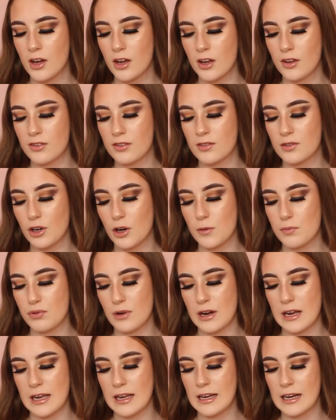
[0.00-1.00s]
it's so
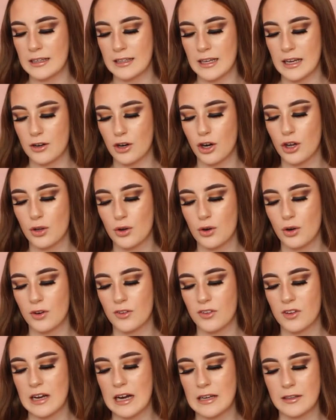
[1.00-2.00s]
pretty and like all the
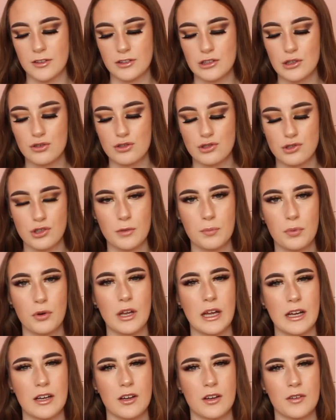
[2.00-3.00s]
colours are kind of neutral but
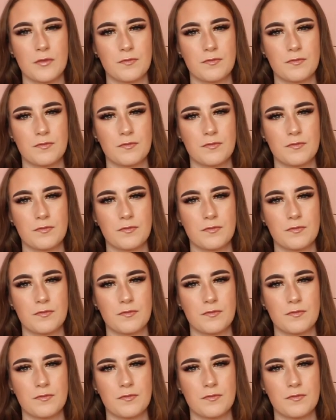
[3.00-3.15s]
like